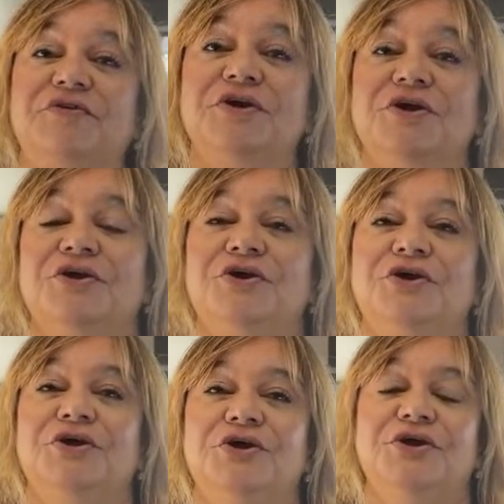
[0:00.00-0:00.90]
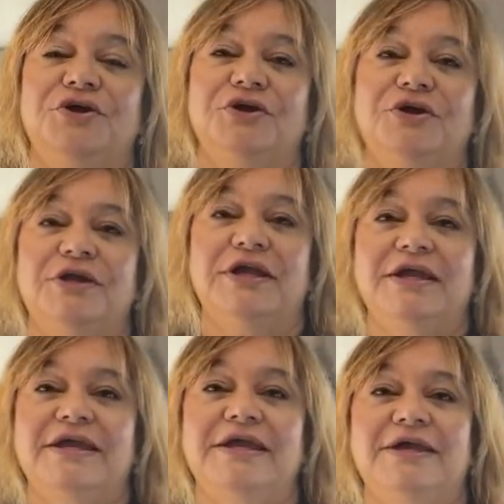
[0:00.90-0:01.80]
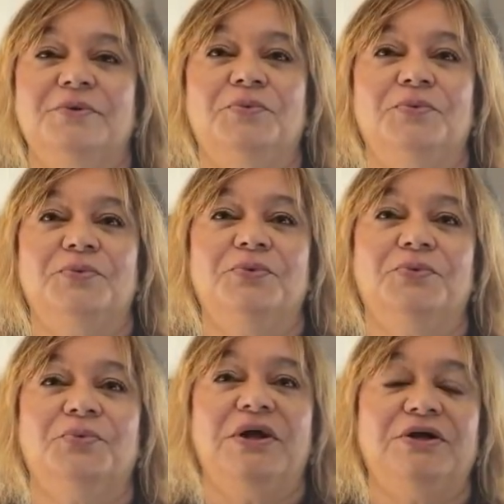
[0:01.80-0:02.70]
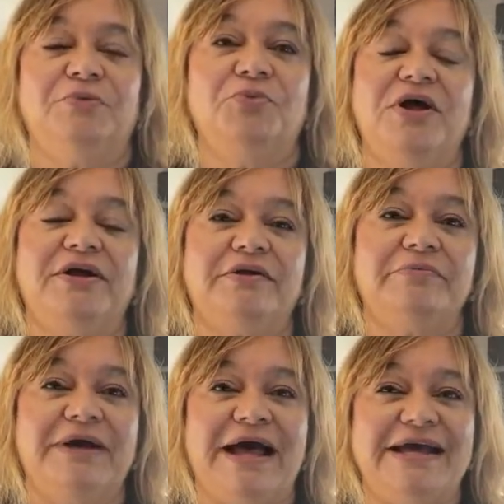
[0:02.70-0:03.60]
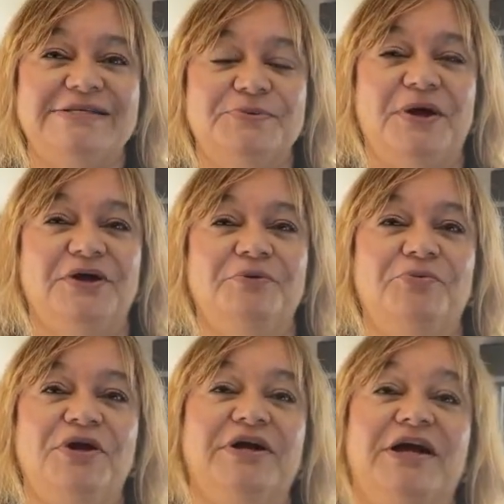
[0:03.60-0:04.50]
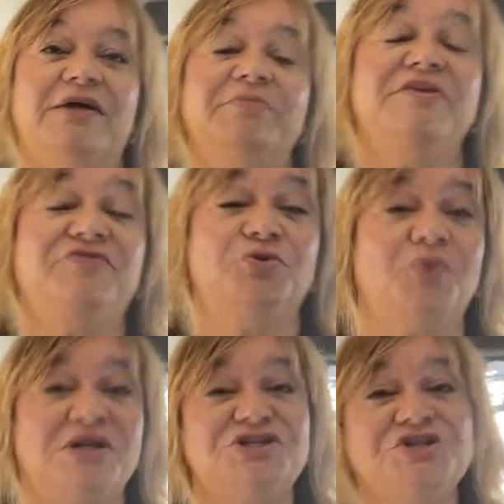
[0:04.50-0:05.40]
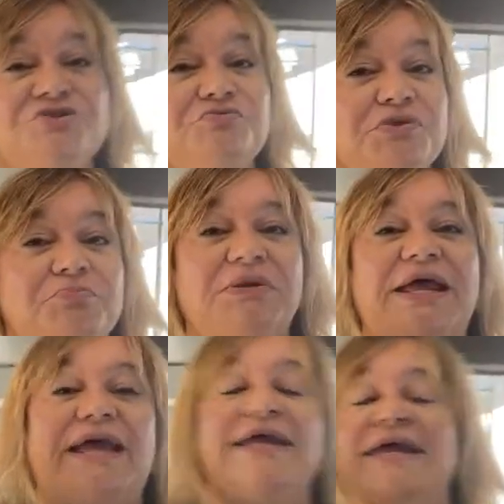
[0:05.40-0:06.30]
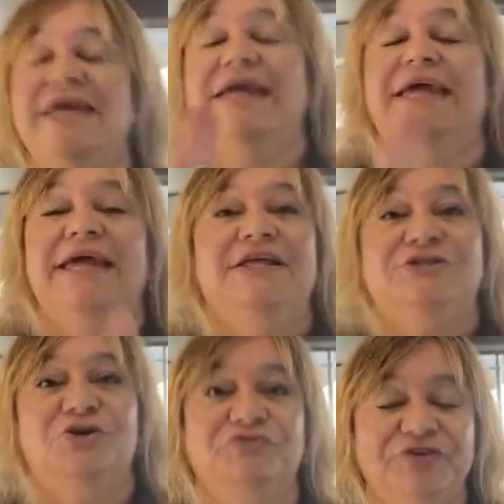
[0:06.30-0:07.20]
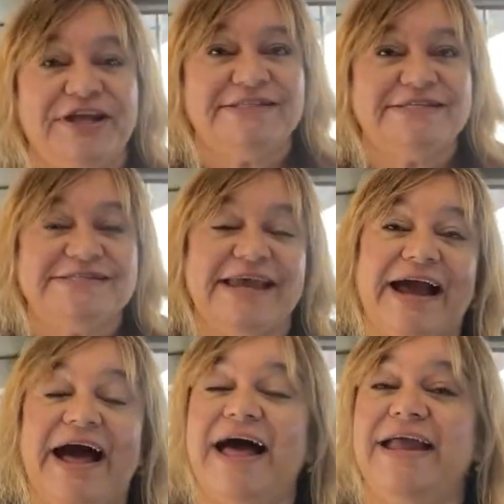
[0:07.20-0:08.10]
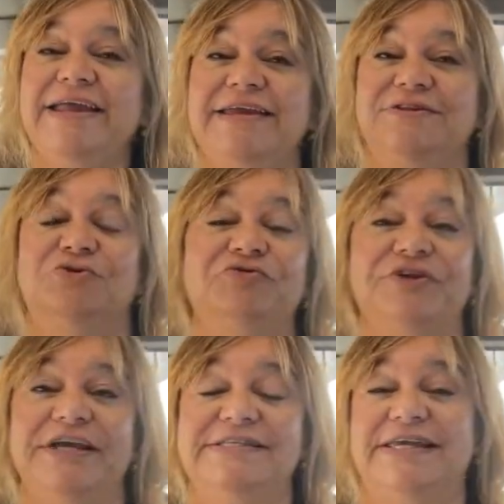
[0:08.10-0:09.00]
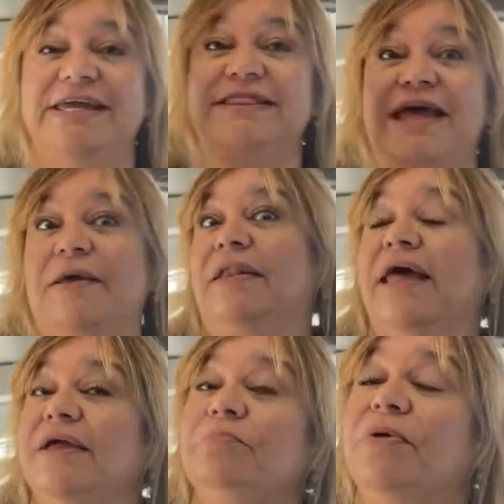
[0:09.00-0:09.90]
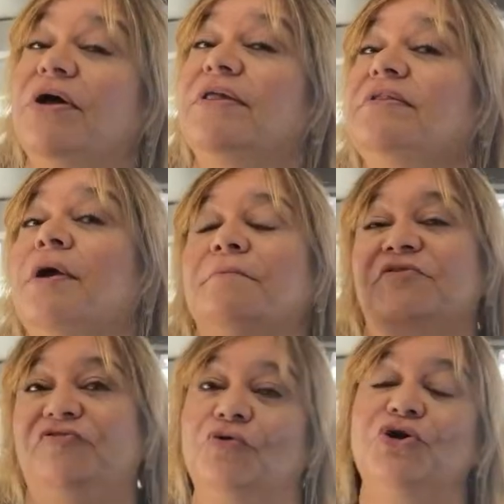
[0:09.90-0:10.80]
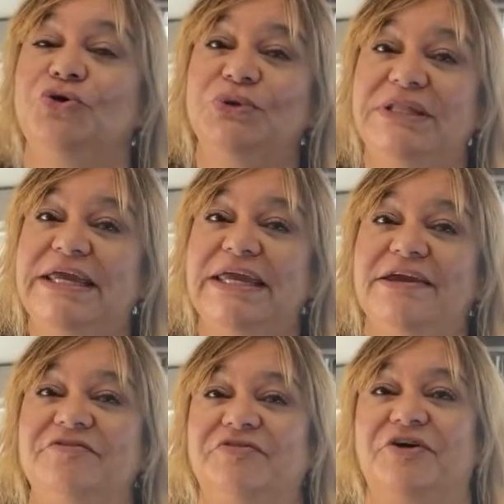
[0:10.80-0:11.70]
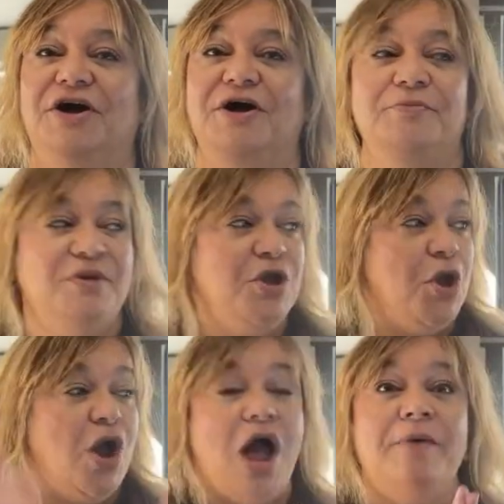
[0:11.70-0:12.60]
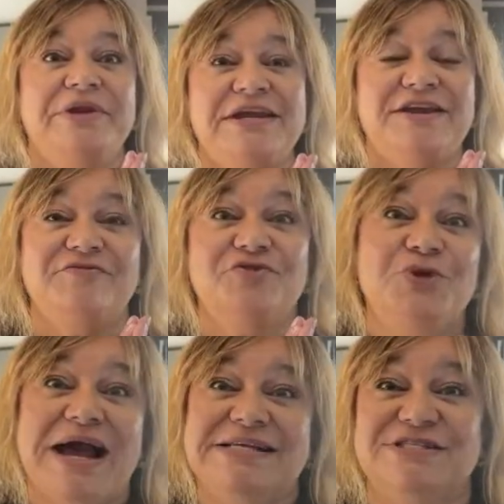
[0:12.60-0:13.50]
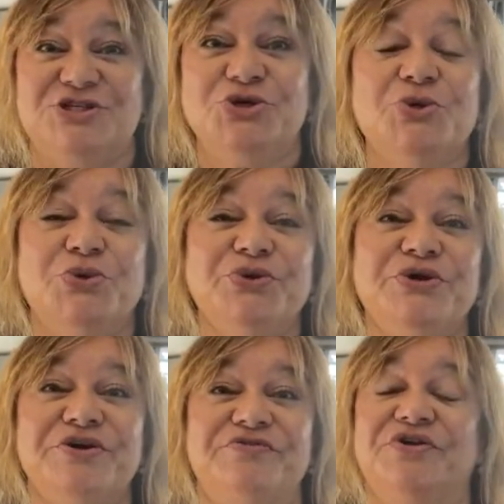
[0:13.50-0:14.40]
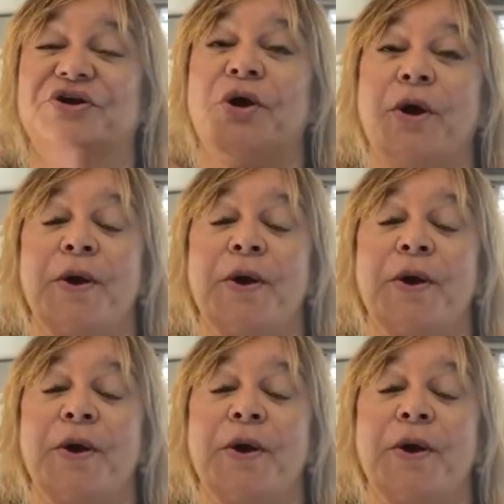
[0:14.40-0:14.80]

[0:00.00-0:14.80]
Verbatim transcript: two people on. Welcome. Welcome, welcome, guys. Welcome, welcome. If you're watching the replay, don't forget to say hi and don't forget to hit that like button before you leave. Um, I'm going to give you guys a tour of the